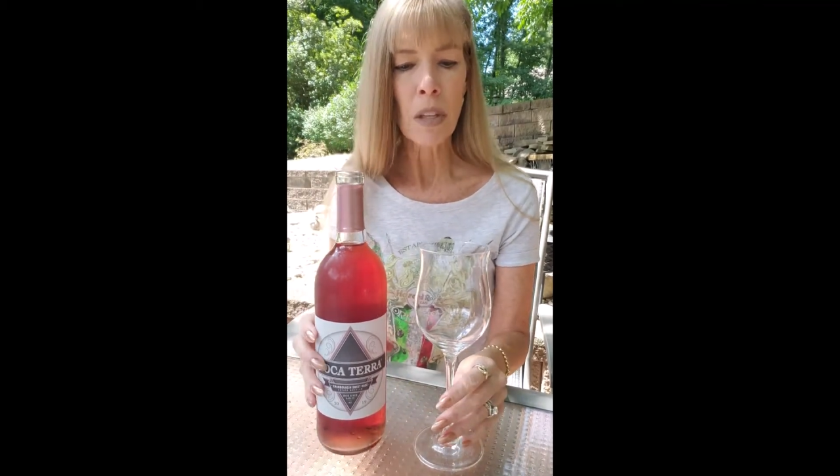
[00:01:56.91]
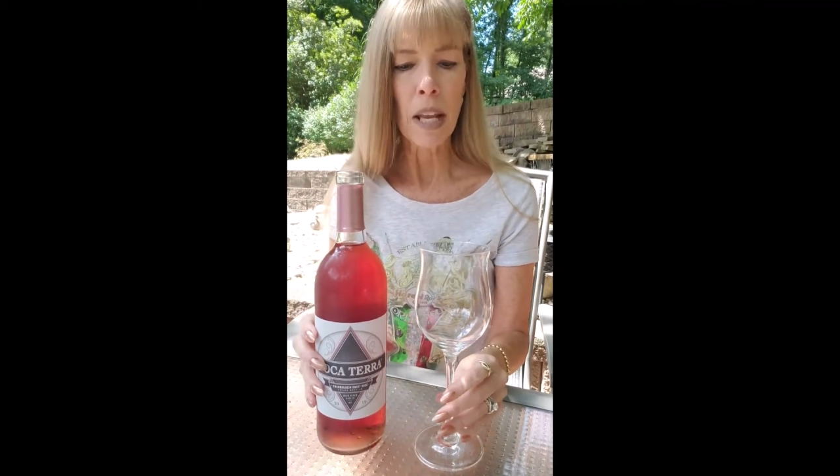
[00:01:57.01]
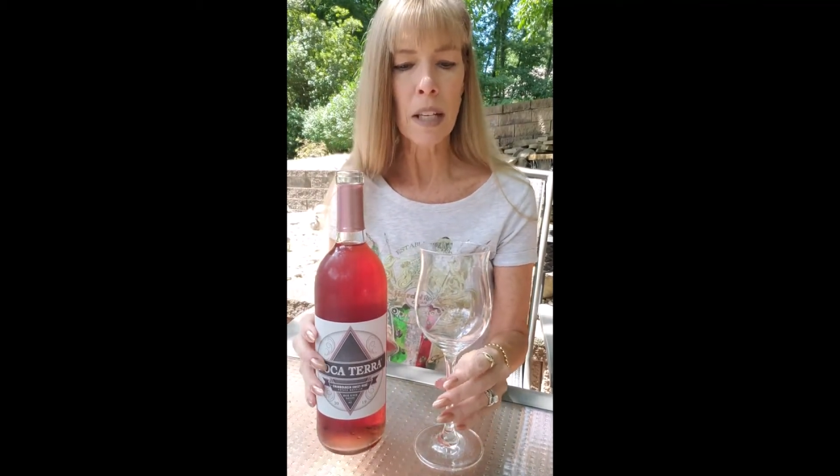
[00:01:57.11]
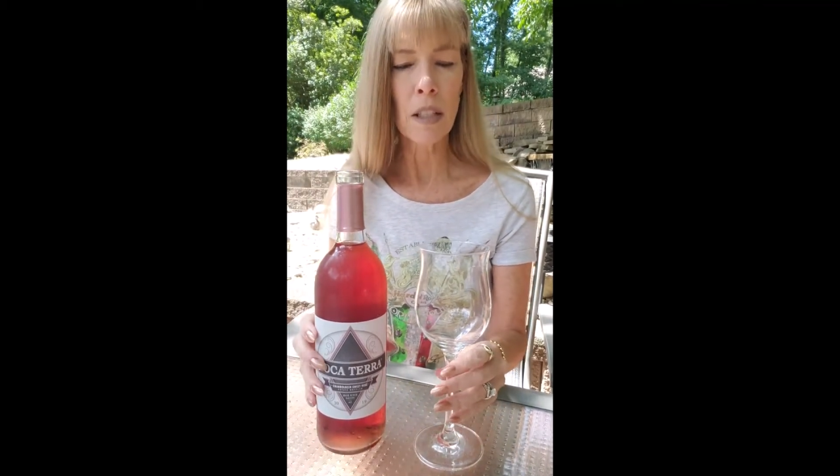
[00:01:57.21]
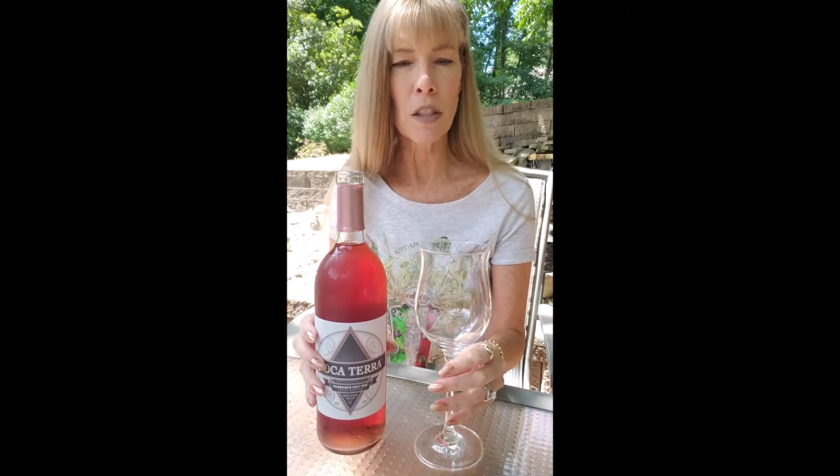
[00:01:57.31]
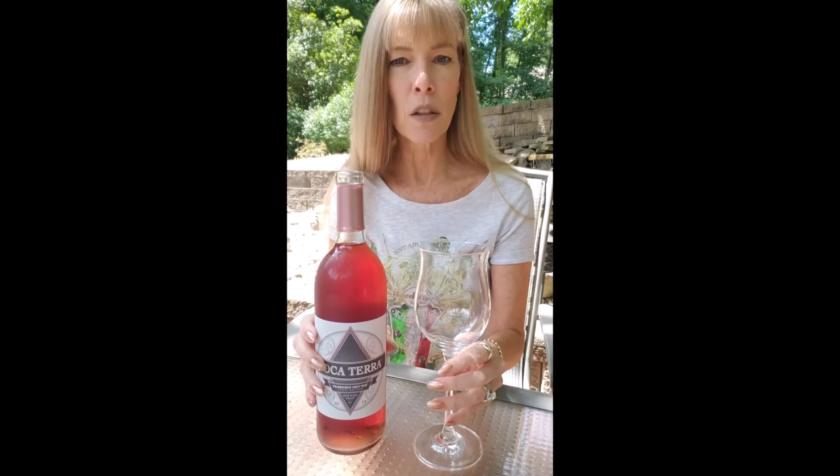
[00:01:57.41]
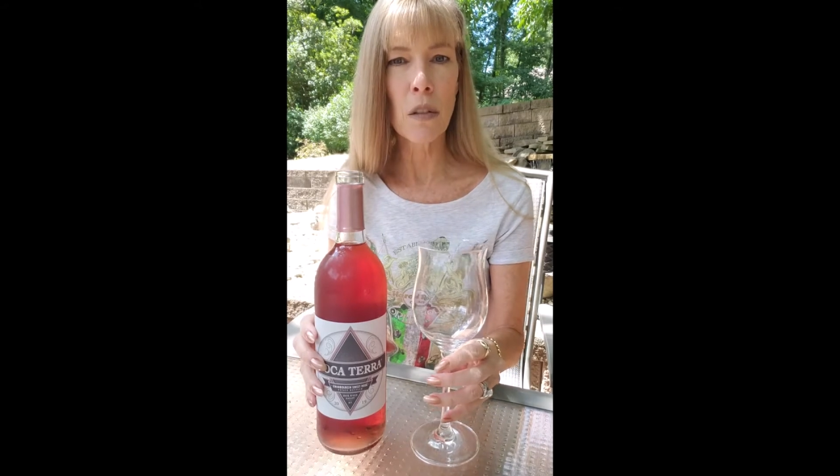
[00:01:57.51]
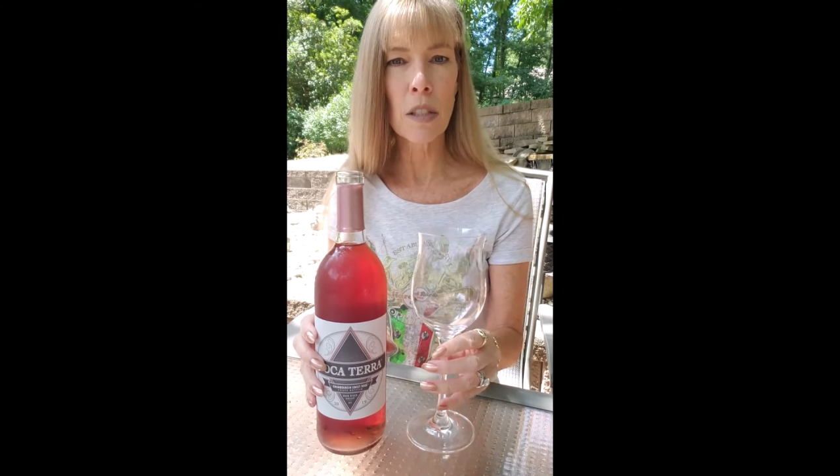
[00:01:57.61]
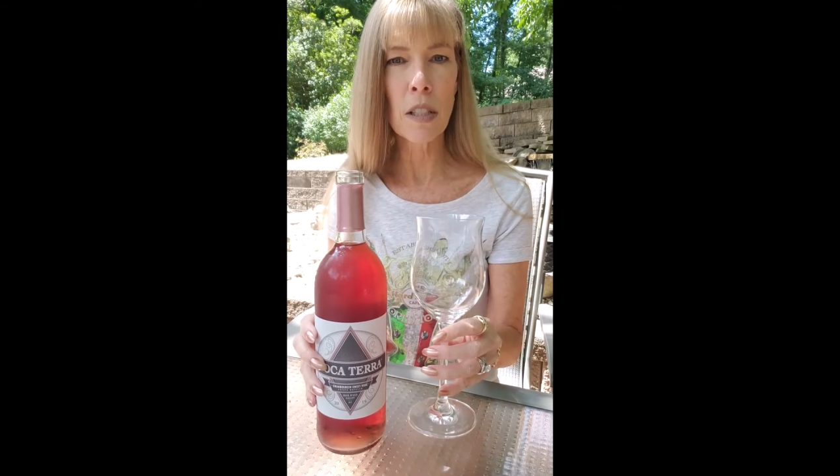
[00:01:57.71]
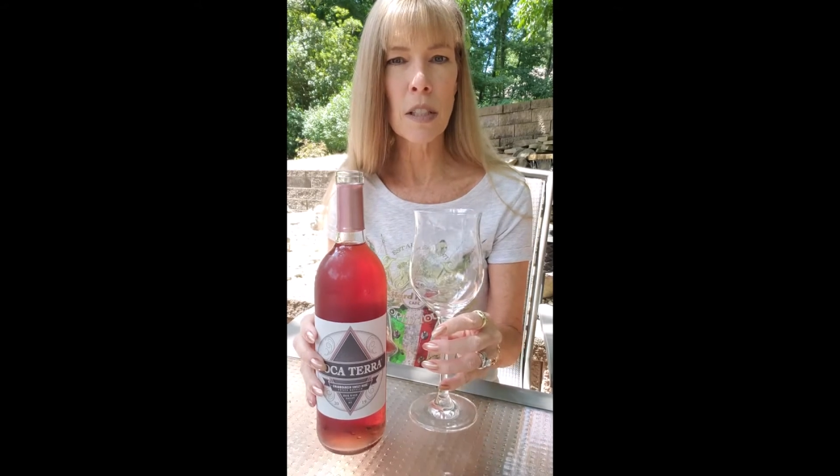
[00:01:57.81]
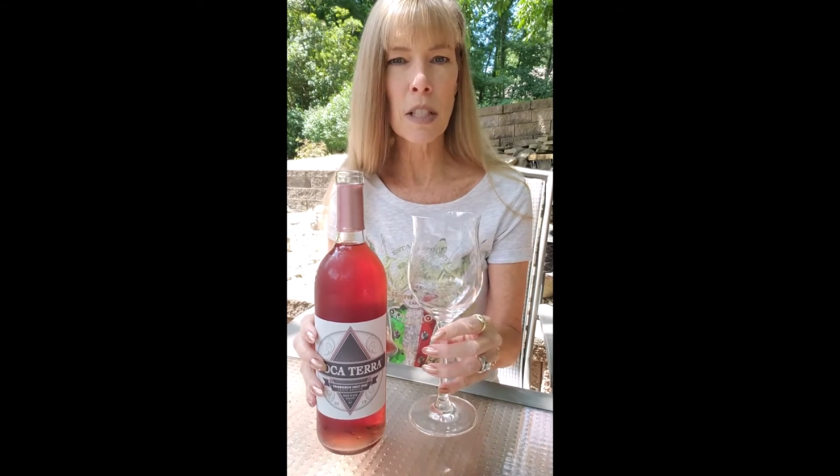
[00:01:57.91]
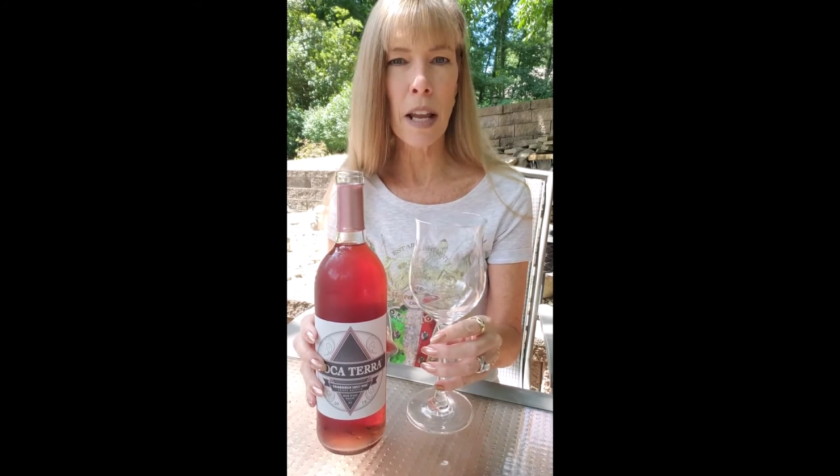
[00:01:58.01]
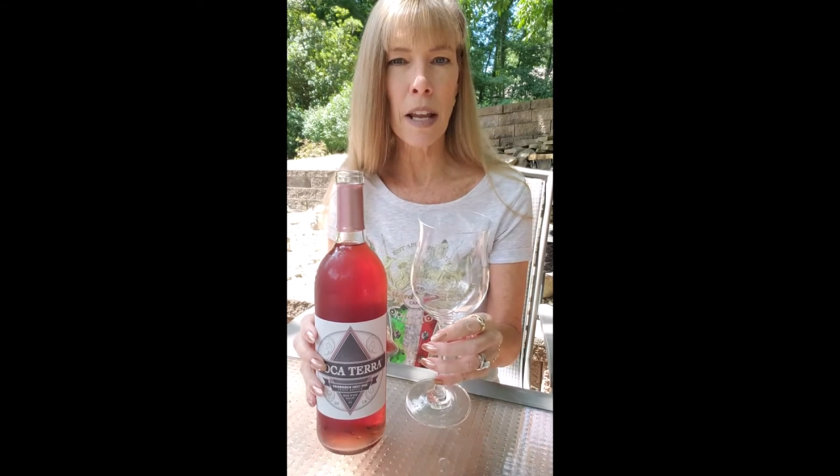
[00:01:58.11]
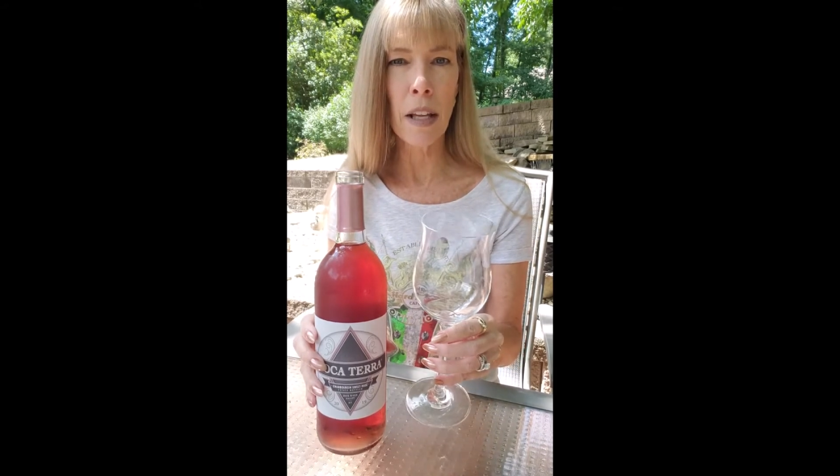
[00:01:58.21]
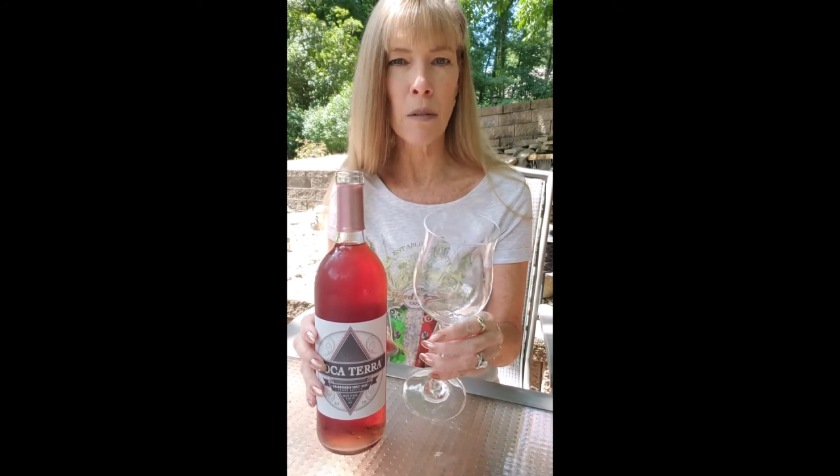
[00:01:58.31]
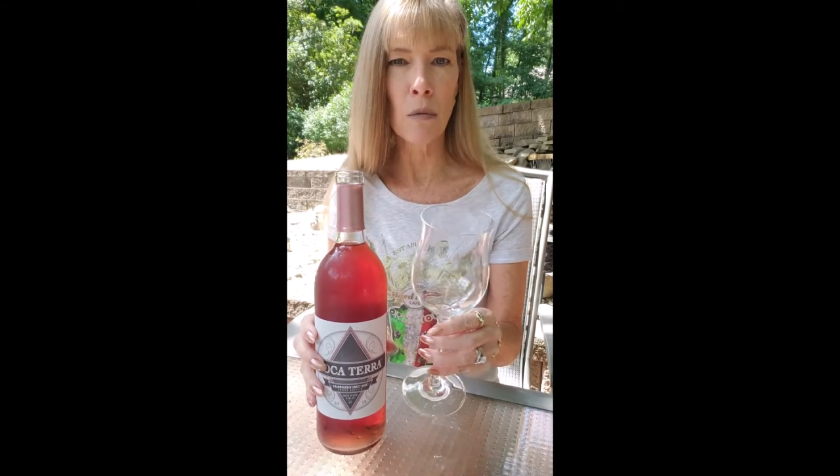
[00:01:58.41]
And so this is a